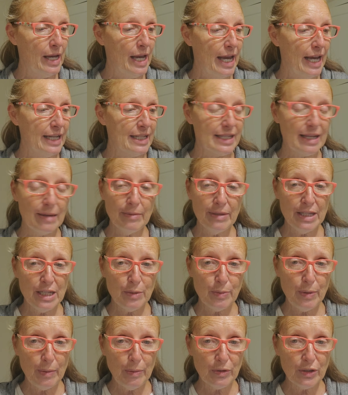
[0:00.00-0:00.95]
And some of
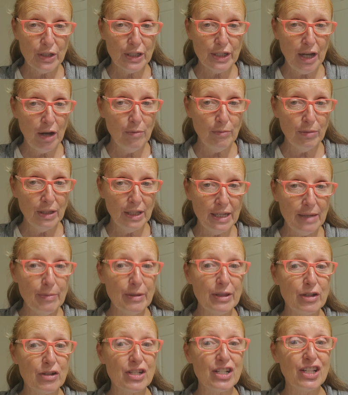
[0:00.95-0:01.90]
these people that don't believe,
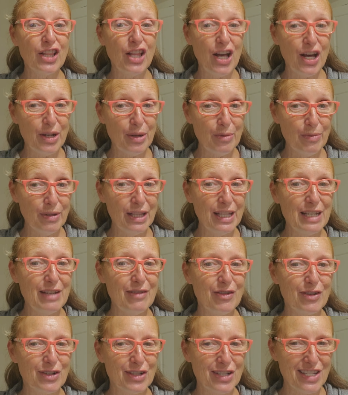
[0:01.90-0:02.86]
but there's a lot of
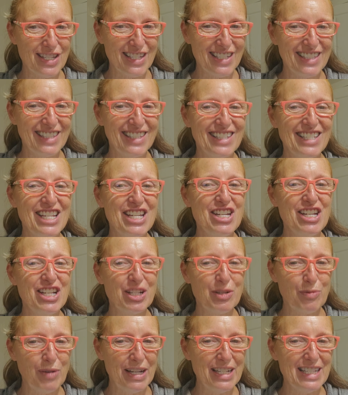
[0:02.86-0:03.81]
believers. You
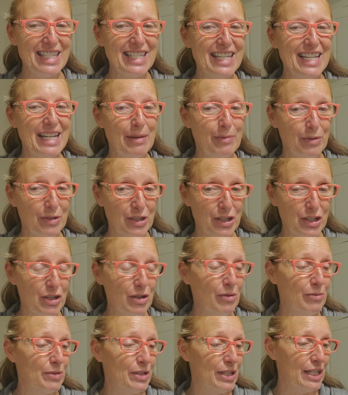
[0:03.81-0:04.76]
just wait and see. I'm going to
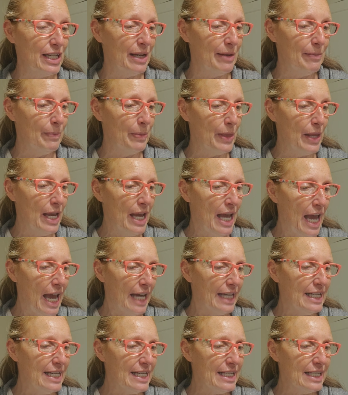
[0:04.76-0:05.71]
show them to you.
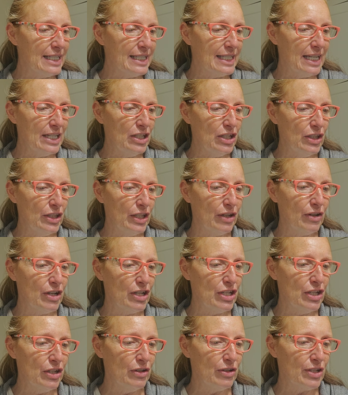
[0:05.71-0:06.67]
And he continued there a
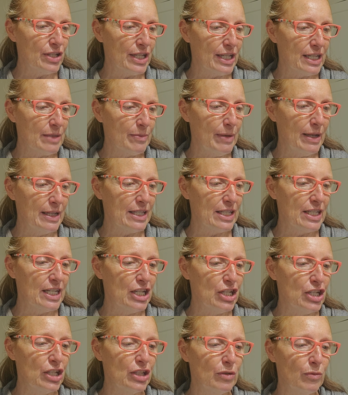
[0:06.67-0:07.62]
year and six months,
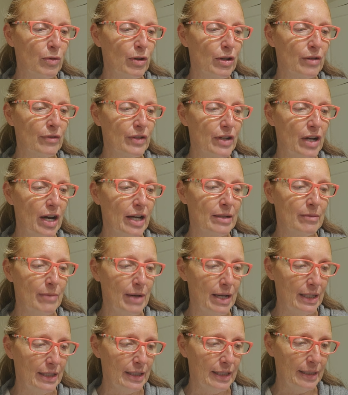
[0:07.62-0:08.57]
teaching the word of God
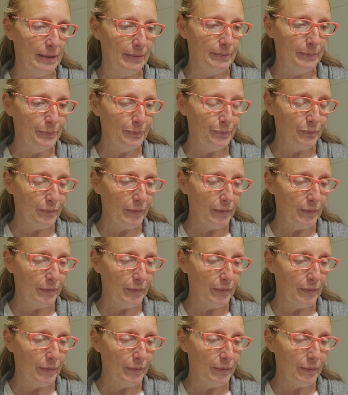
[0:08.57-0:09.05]
among them.